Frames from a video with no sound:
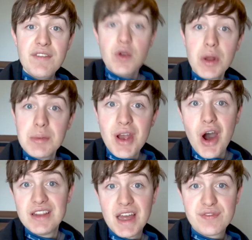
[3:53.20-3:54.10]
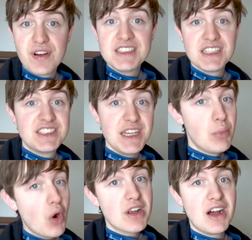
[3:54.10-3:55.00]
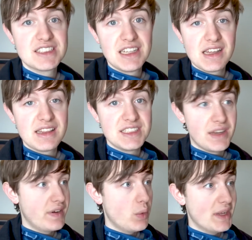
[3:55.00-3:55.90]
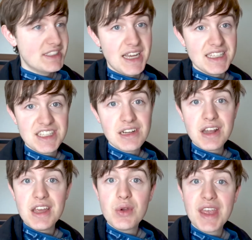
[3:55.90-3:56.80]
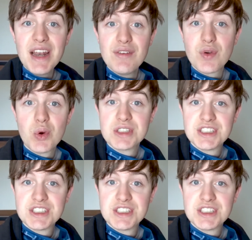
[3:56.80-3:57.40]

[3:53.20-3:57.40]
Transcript: if you want to be online friends and see more content like this every Wednesday and Saturday, you can of course